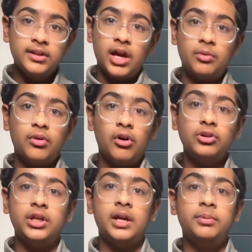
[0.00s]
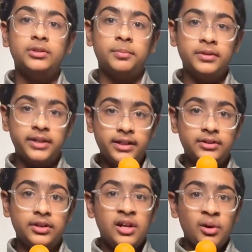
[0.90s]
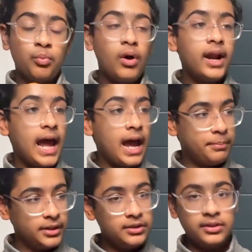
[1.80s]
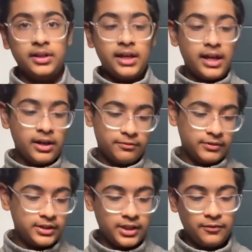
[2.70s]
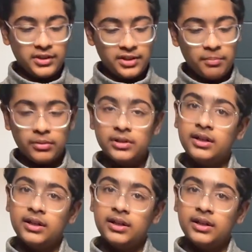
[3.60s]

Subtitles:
and we're also able to predict what happens if, let's say for example,